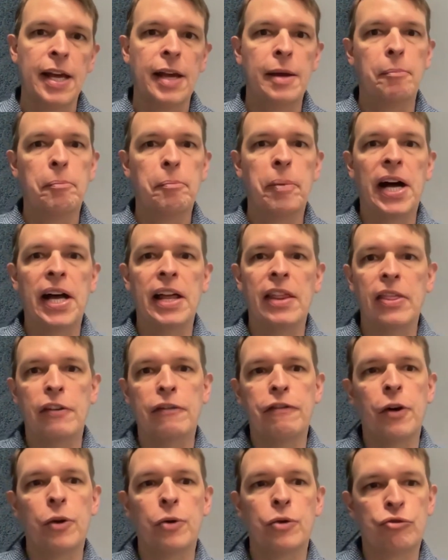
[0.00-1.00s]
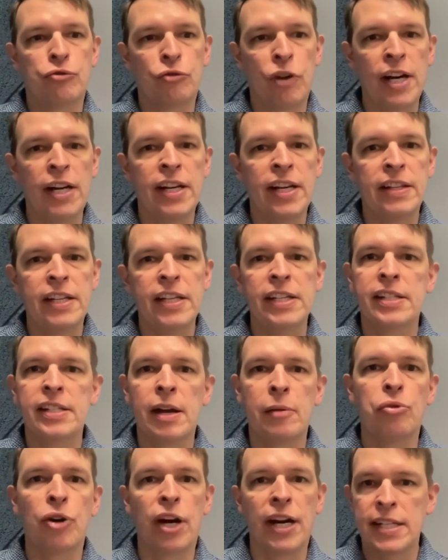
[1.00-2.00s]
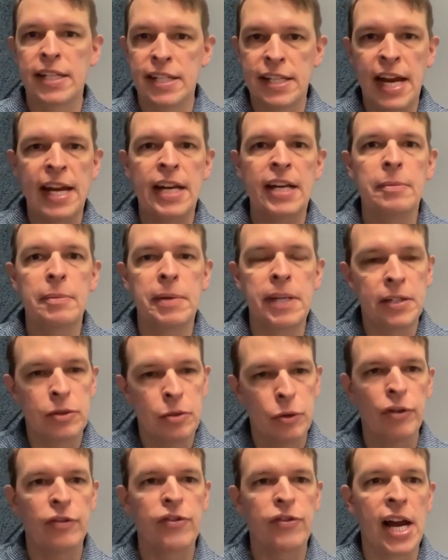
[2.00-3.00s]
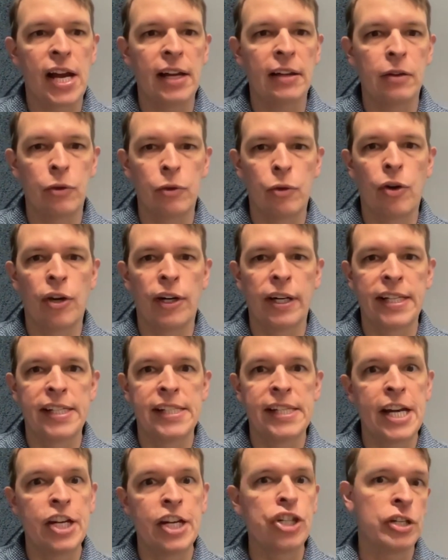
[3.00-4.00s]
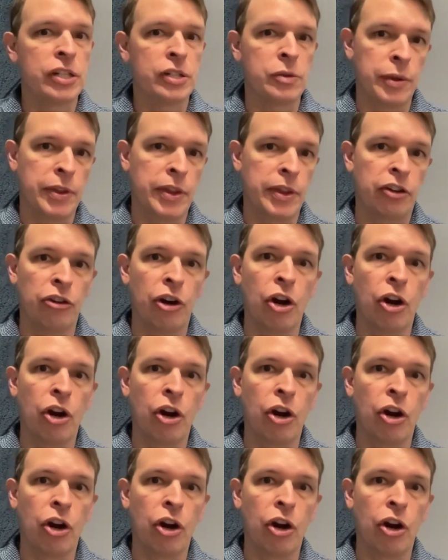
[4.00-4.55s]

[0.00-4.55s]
But the folks running these sub-brands tend to be sort of siloed organizations with their